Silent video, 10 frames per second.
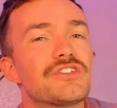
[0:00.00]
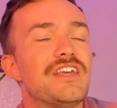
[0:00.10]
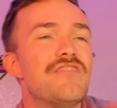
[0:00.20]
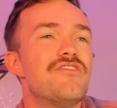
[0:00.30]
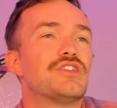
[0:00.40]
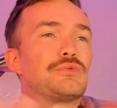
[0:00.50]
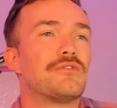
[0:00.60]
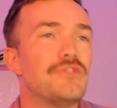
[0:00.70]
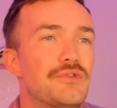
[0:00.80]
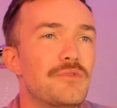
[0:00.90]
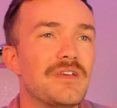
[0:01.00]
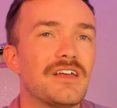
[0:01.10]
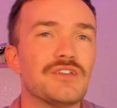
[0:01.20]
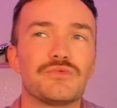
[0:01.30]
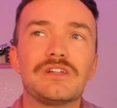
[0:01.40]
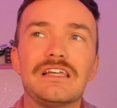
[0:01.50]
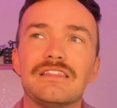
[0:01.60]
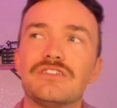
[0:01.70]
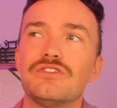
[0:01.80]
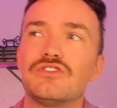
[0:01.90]
in this review because really
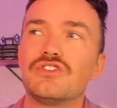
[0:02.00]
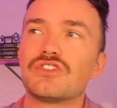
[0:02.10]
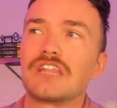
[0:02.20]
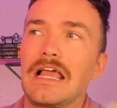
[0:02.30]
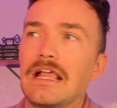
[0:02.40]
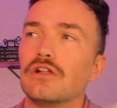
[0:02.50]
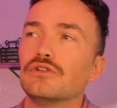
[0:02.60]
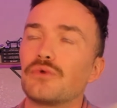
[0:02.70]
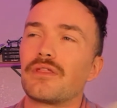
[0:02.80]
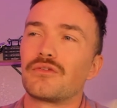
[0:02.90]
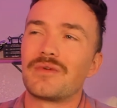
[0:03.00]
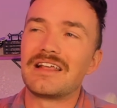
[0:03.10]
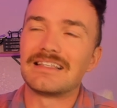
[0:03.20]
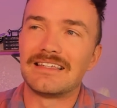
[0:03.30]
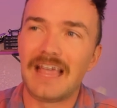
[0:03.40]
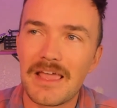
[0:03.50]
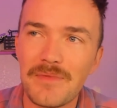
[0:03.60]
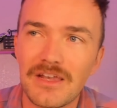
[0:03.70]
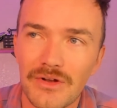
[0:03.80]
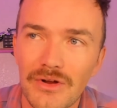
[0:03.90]
this is just like a Lord of the Rings
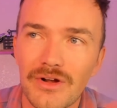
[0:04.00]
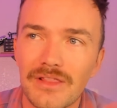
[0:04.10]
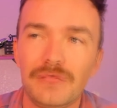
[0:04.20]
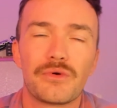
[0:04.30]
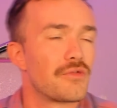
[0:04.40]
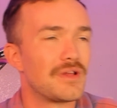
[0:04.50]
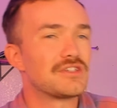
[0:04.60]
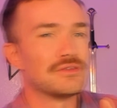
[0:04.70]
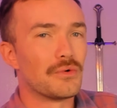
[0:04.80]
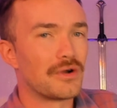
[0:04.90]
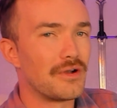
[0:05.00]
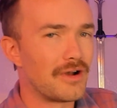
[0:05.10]
gaming nerd and Lord of the Rings lore nerd. I